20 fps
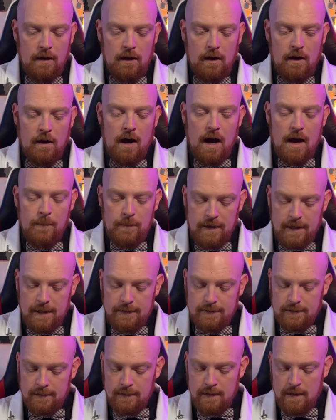copy
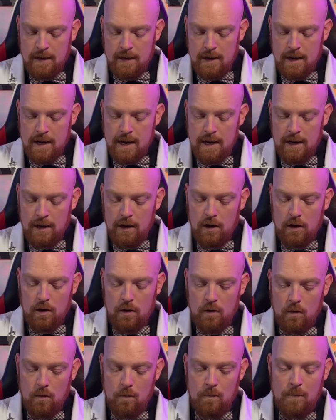it, and
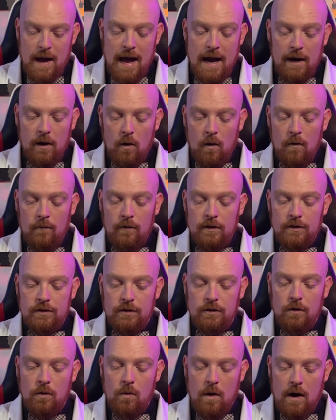go back over
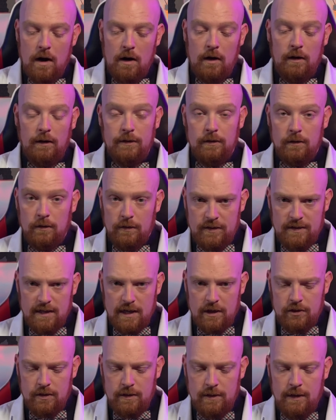to our little
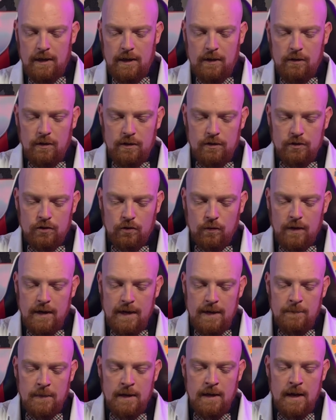section here in
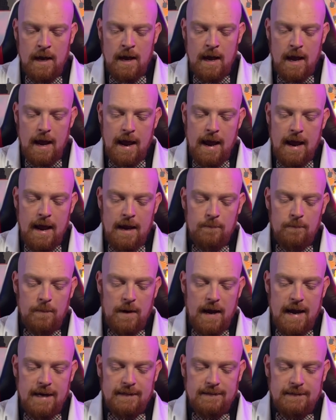Dream and
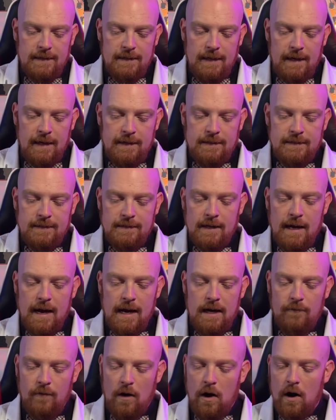paste it
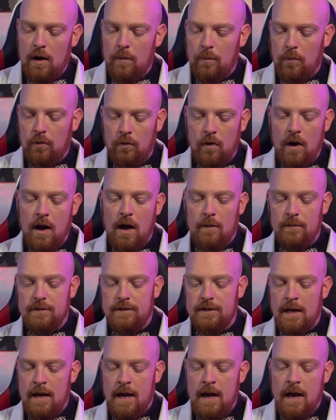inside of our
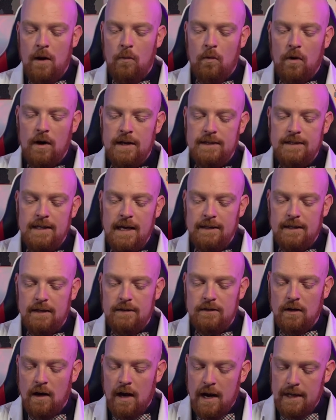prompt. We're gonna take the
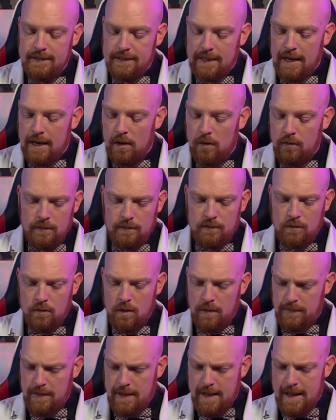dots out so
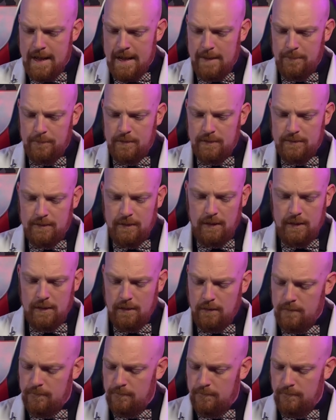that the app doesn't
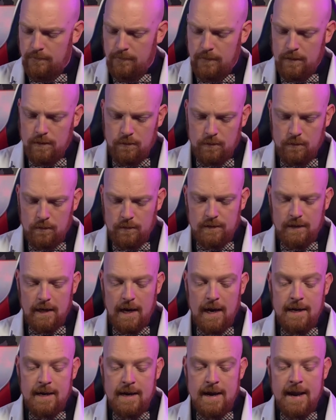get confused.
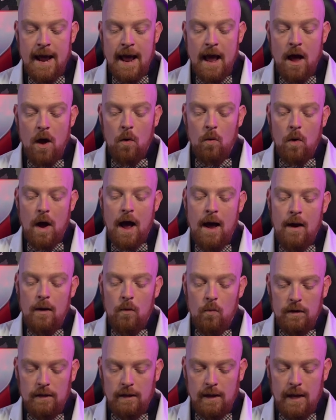And now I
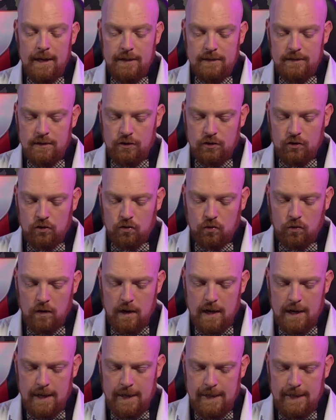would like to
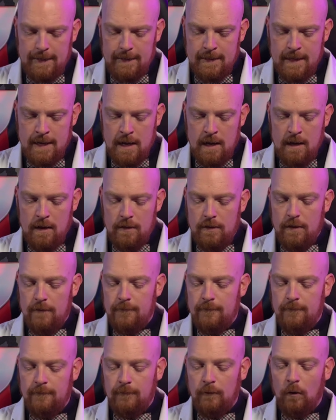try the
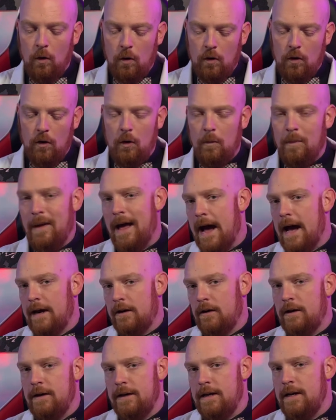floral
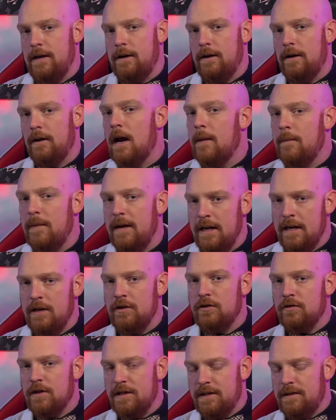pattern here. I'm
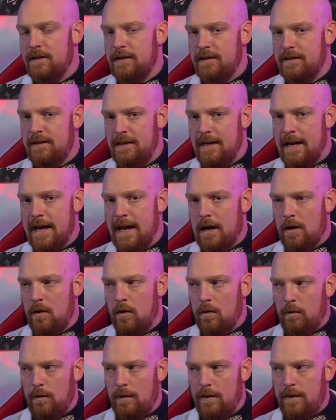interested to see
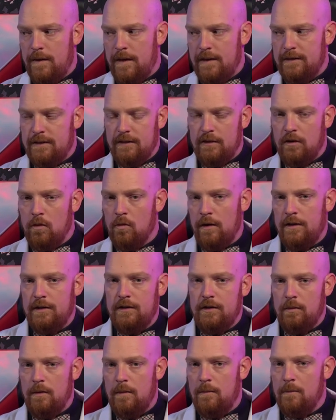how this is going
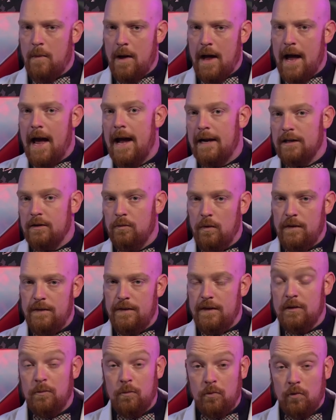to impact with
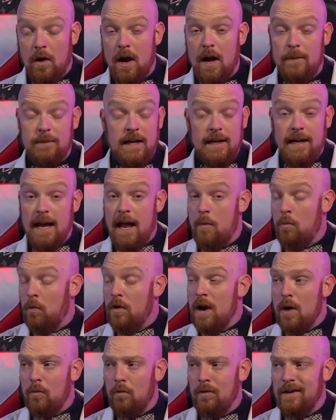this prompt. Again, we're
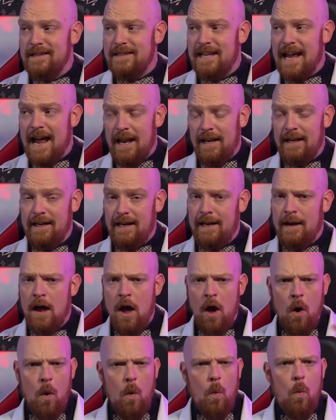not really telling it
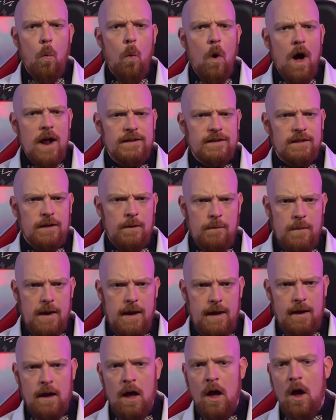what to
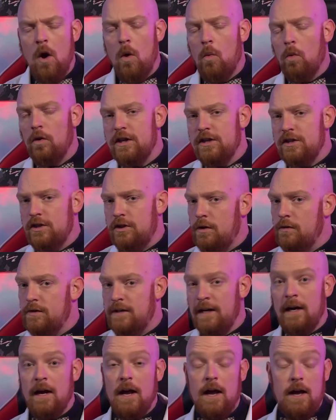make. We're just
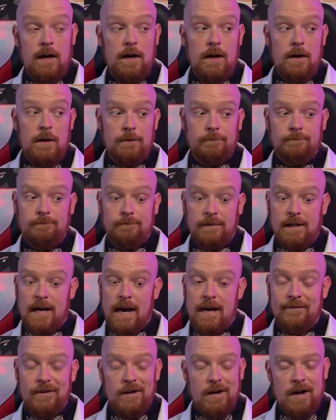using a
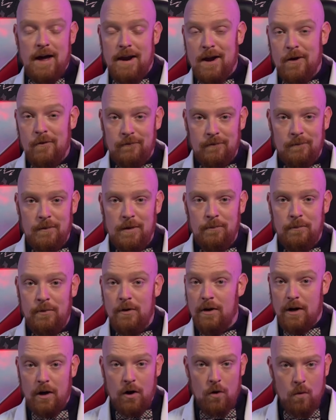kind of a cutout from a
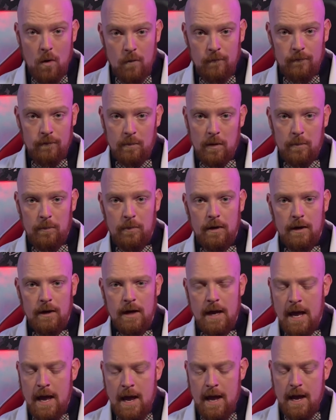book, a quote from a book.
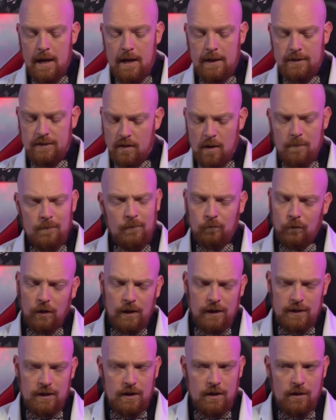And so I'm
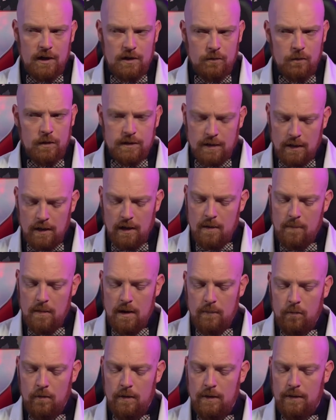really curious what it's gonna come
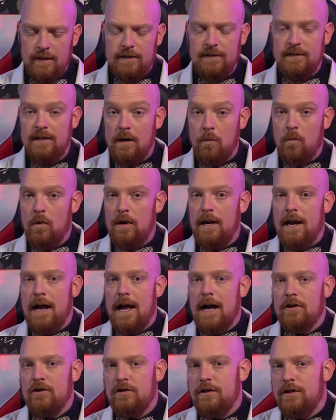up with. Let's see what it
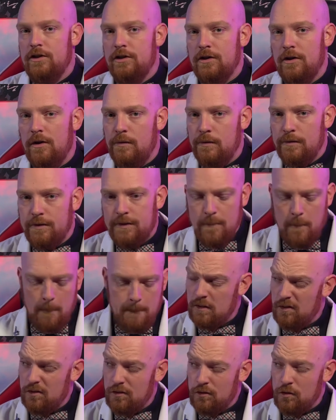actually shows.
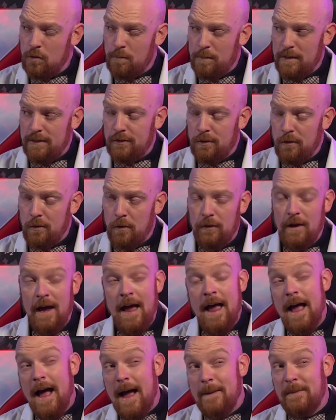Truth be told,
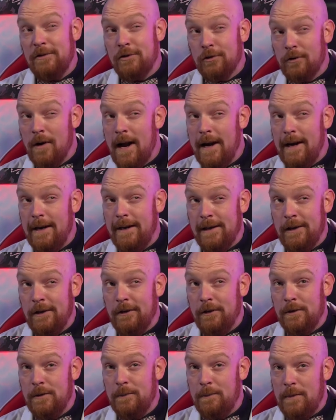I've been trying to get a
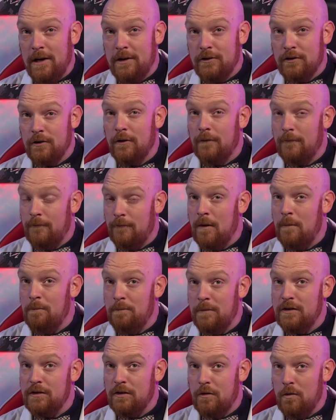good picture
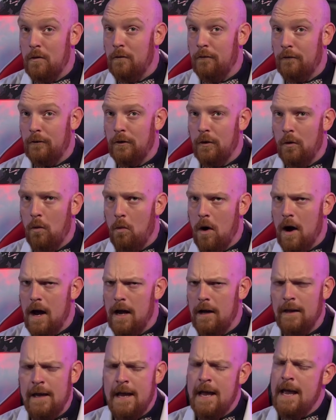from this quote for a
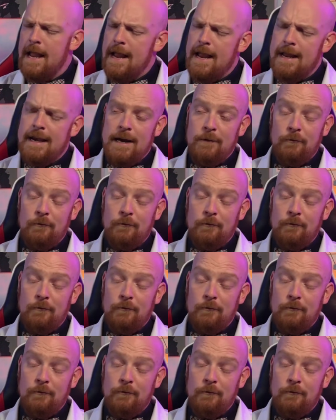while, and I